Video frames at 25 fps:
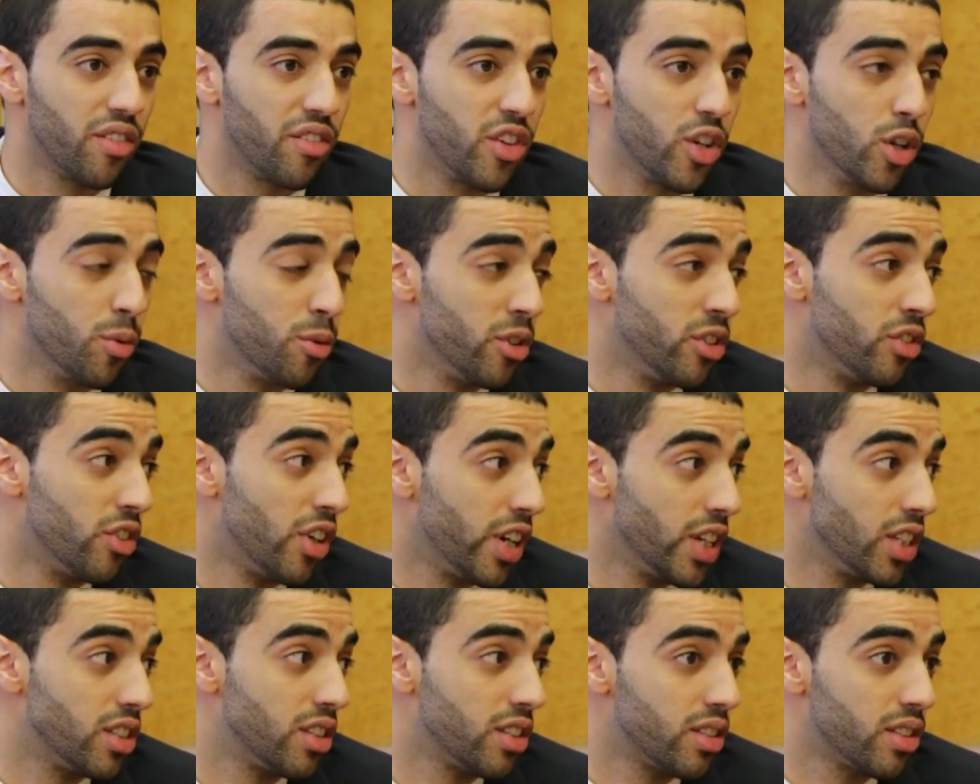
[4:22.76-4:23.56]
of human
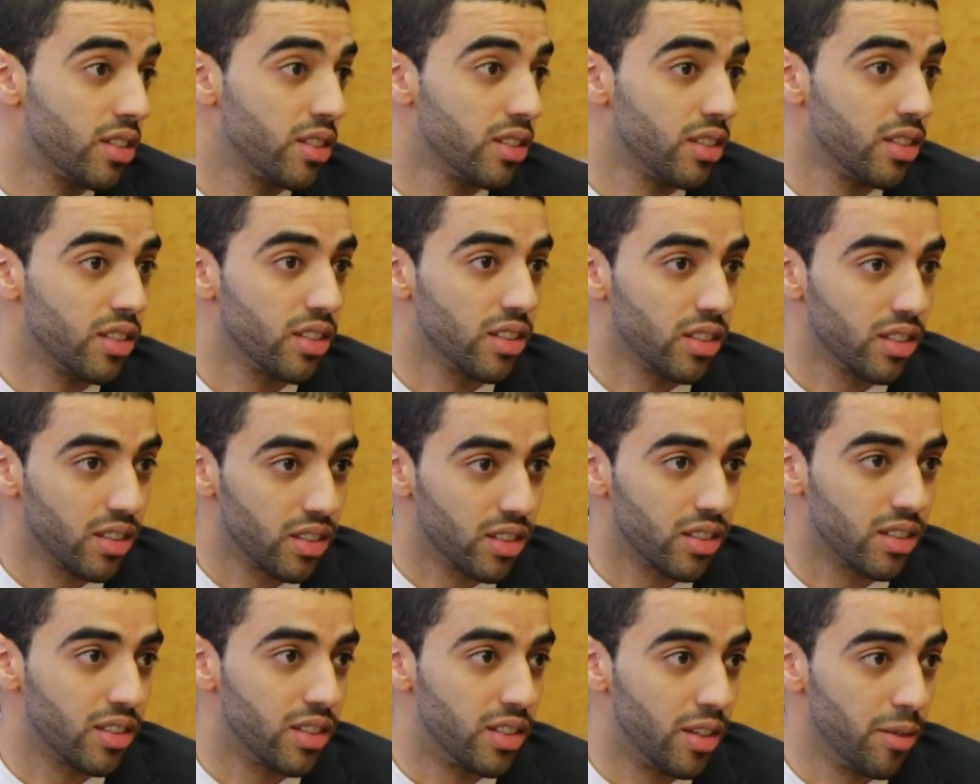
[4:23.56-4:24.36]
rights
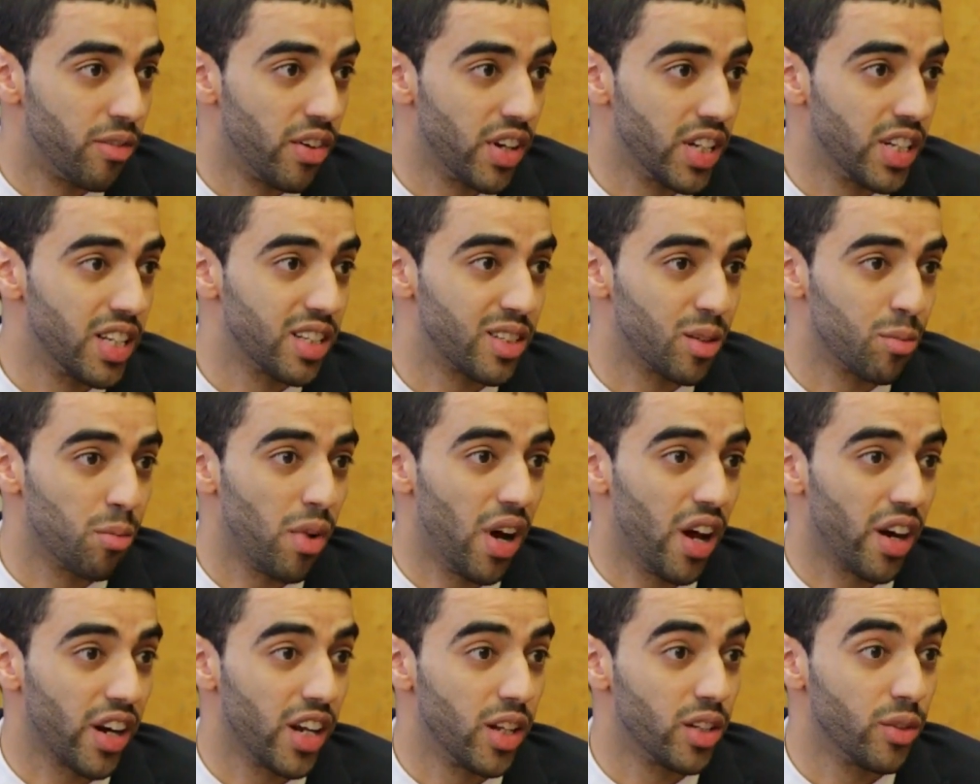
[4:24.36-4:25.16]
defenders in
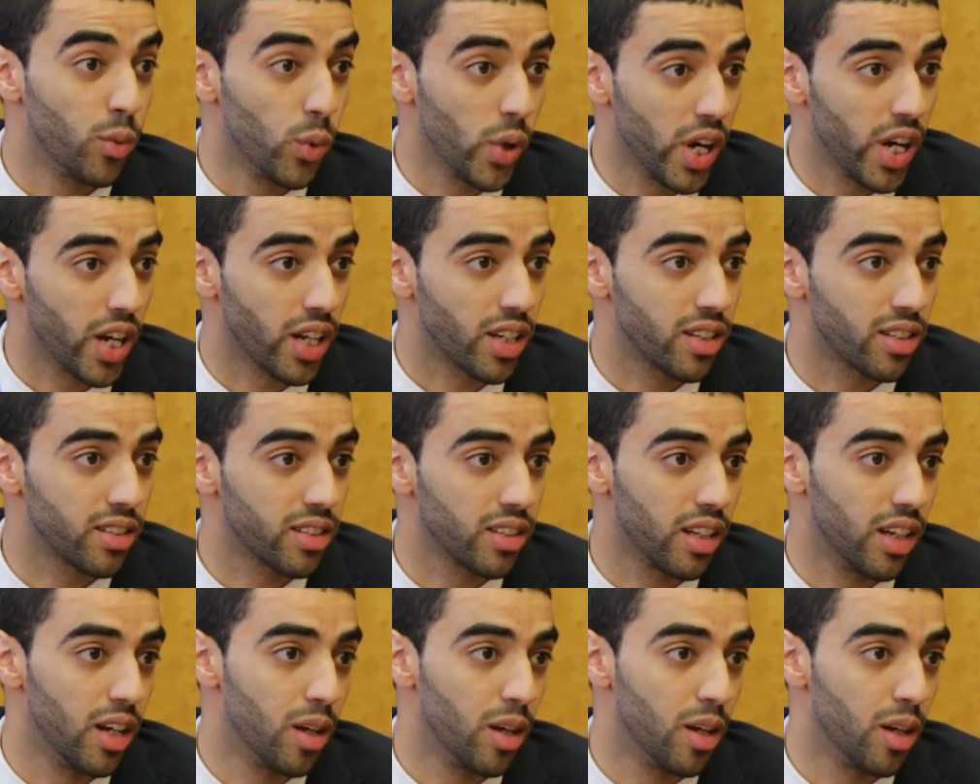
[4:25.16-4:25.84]
Bahrain works.